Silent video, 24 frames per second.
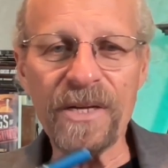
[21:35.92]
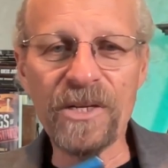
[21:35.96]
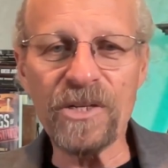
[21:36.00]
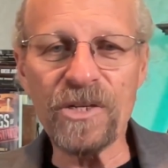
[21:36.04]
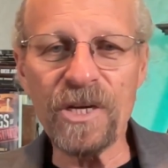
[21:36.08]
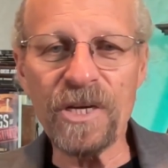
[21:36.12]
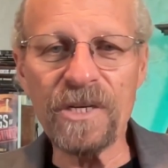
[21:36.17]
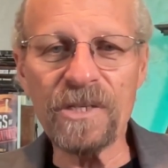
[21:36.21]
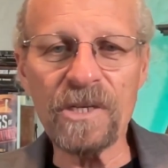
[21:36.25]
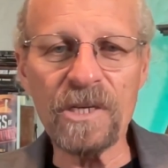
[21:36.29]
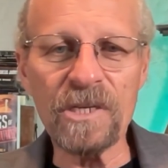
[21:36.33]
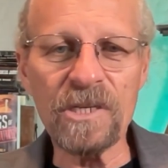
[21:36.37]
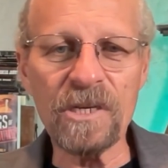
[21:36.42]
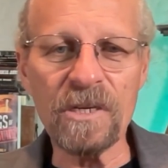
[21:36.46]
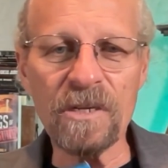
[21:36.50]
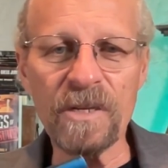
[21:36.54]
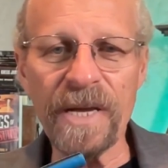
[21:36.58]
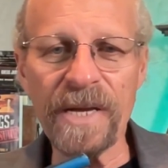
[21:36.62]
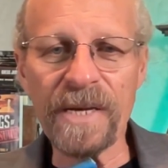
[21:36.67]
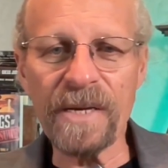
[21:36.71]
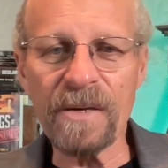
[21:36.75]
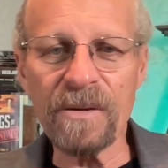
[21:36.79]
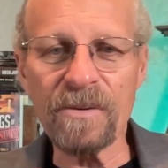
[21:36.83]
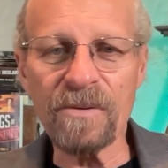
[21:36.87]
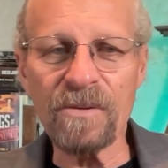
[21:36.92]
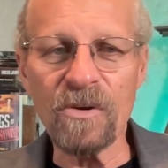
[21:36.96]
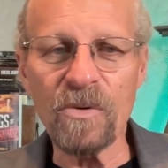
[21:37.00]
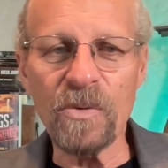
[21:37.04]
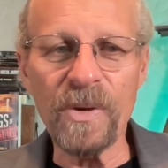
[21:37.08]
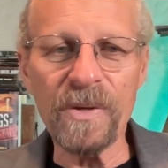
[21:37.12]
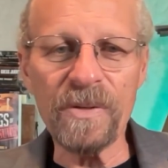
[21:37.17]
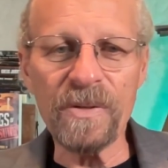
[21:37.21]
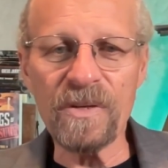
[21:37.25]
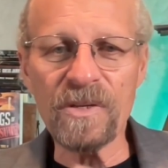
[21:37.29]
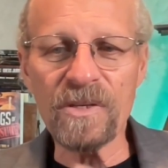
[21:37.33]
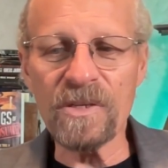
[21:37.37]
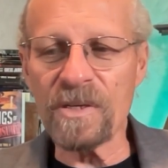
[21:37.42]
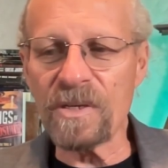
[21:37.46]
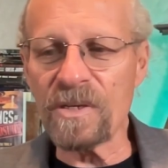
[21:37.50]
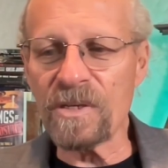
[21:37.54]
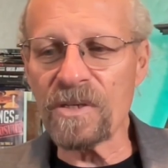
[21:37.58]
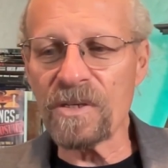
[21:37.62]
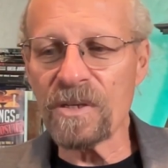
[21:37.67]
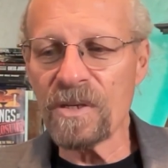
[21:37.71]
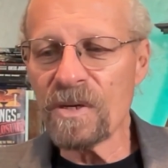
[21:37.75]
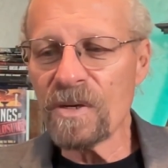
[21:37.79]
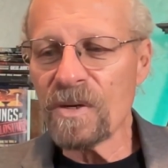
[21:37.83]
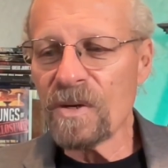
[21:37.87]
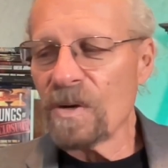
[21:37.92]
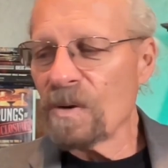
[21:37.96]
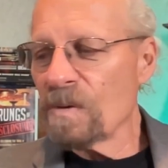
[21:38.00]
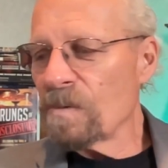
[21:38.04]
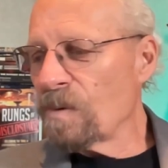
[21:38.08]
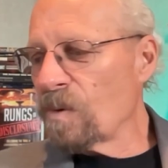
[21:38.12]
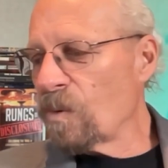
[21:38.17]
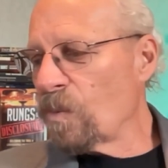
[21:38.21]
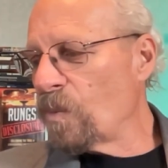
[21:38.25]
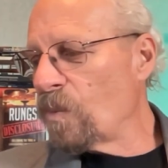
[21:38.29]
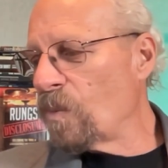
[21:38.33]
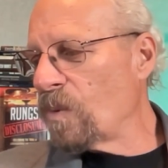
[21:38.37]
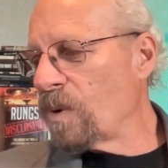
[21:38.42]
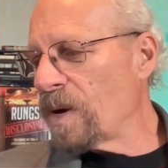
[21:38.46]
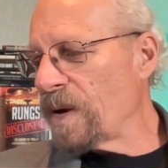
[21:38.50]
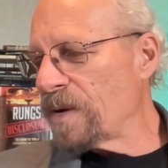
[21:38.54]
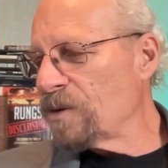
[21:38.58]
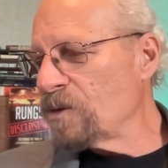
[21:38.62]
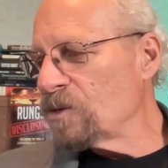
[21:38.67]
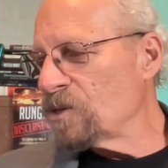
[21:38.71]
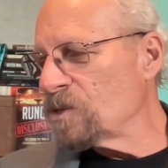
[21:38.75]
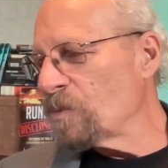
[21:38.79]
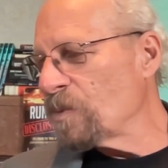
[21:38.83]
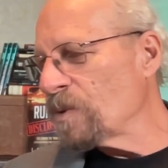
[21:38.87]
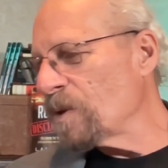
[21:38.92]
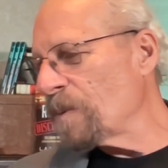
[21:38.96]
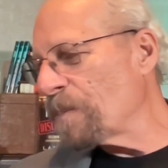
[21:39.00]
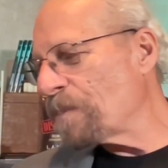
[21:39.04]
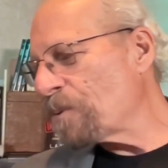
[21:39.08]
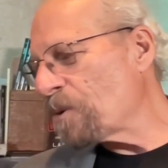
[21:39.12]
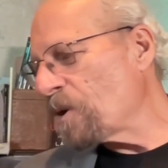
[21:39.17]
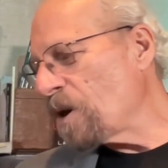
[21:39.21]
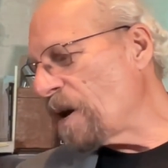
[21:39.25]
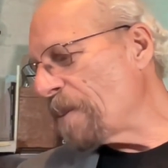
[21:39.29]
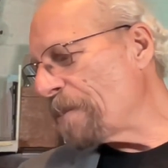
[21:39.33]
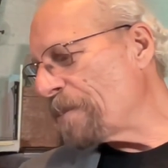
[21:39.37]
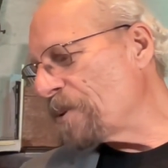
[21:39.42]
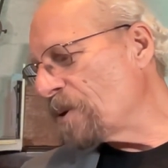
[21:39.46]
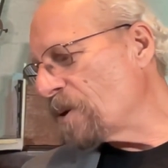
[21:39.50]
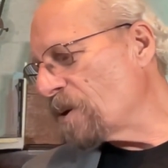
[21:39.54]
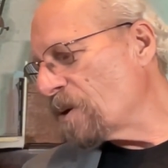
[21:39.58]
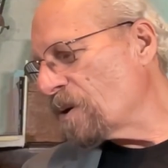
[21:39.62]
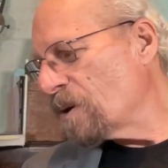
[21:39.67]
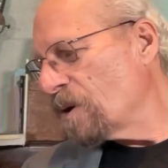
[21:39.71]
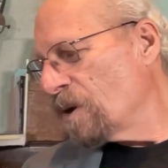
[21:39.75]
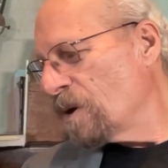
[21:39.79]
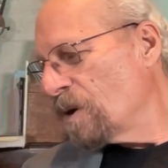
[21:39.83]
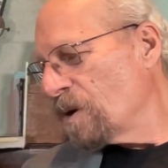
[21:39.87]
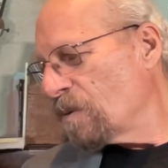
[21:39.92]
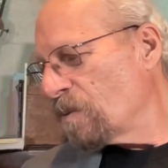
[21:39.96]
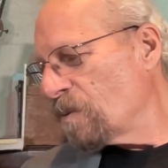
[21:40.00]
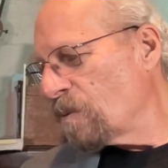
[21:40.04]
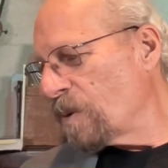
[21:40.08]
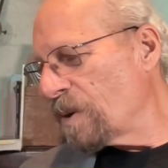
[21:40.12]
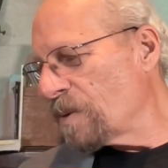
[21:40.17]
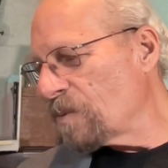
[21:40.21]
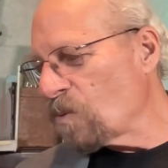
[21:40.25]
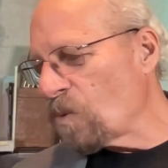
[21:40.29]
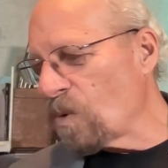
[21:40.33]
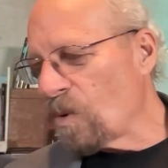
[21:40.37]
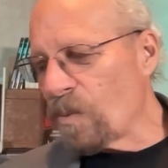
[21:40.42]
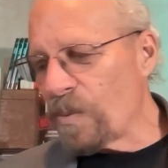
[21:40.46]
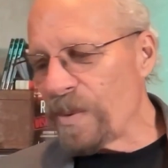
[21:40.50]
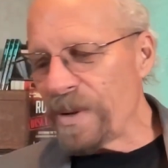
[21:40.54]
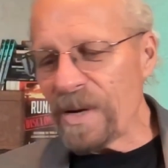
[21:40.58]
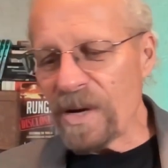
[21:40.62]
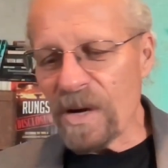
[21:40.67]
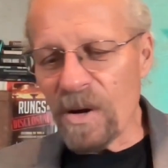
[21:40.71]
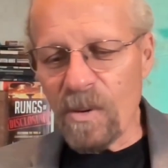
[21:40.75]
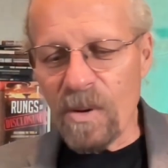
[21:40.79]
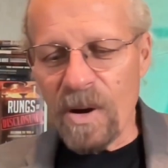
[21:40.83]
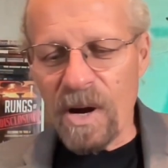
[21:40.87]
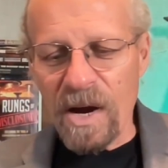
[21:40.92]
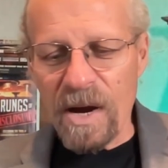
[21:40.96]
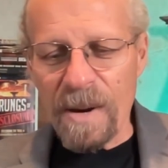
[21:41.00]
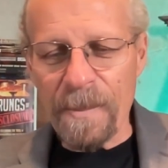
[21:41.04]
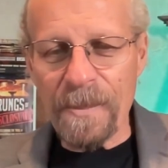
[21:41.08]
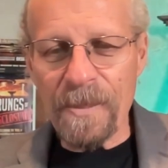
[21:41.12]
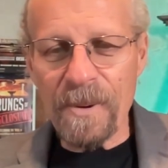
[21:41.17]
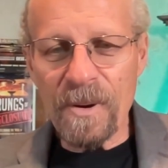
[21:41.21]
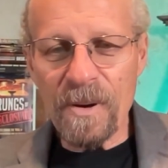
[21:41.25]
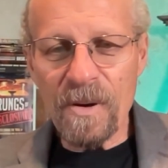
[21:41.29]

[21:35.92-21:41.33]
Jesus, and like the two witnesses. When I use a little prop here. When we go up,